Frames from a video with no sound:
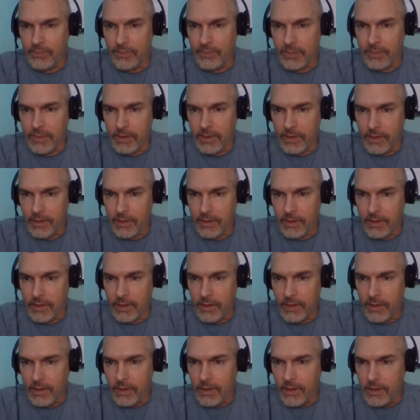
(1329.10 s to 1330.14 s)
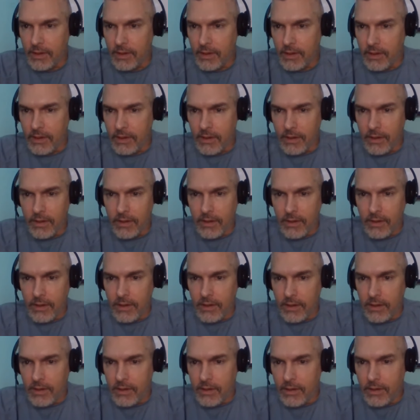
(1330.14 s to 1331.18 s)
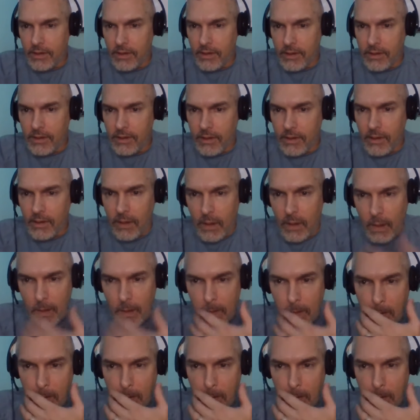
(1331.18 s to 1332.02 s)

Nothing is said.